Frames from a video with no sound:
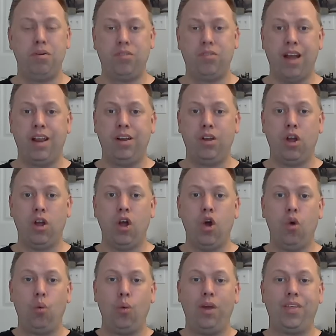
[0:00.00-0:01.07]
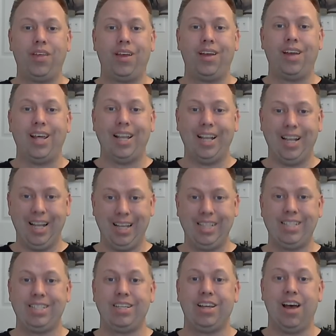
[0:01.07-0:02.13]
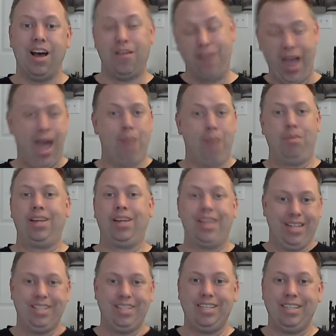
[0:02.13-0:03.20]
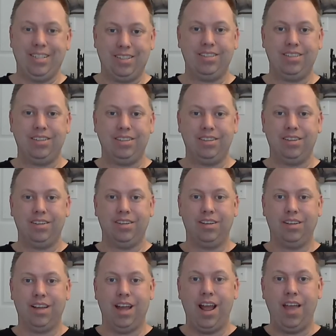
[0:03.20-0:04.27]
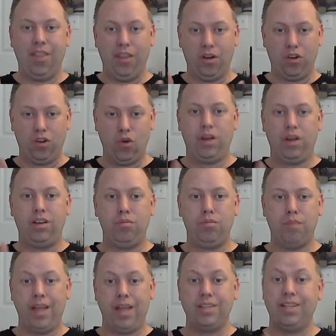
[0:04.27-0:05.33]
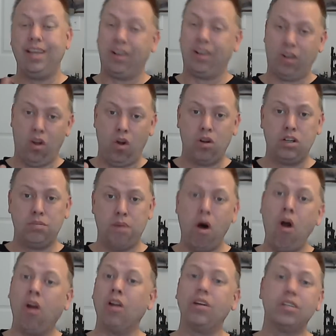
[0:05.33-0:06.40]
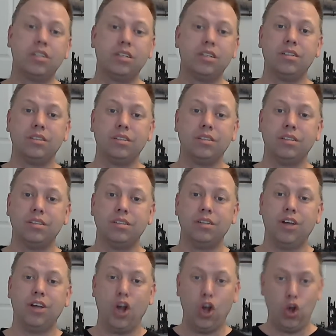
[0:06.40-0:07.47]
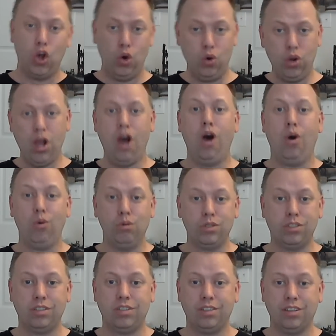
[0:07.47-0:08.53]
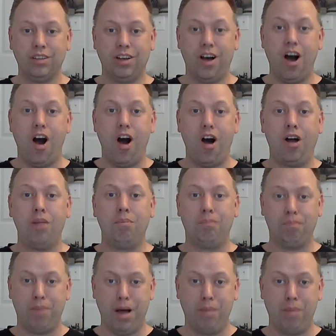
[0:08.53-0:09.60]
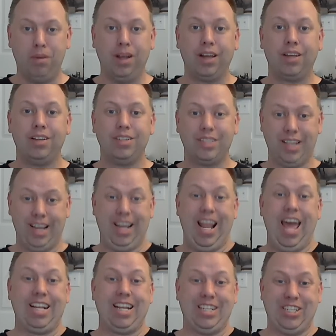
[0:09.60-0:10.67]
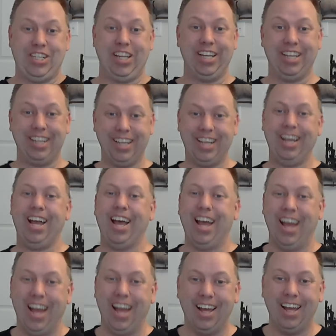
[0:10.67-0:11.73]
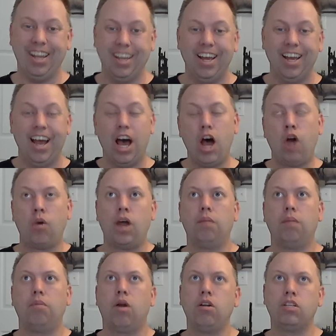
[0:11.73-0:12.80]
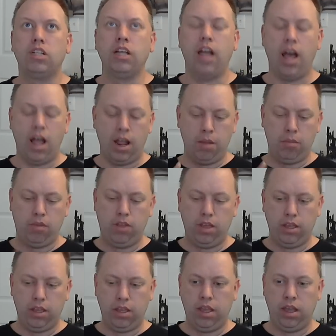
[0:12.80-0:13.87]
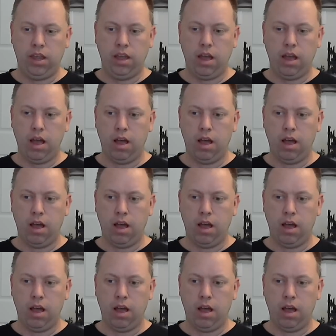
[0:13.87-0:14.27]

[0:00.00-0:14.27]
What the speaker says: provided with lists of applicants. And they're going to base, in large part, who goes on public selection. Alright, personally I'm thinking